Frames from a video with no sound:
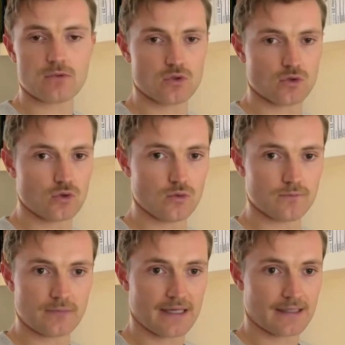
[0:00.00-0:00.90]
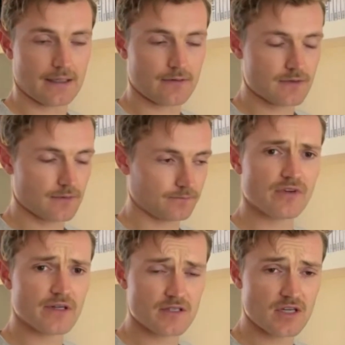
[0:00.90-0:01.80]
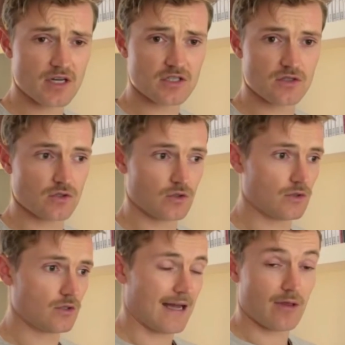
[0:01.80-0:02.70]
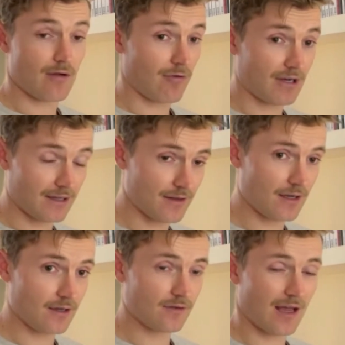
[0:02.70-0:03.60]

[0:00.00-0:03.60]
Google ad accounts, provide suggestions on how they're running things,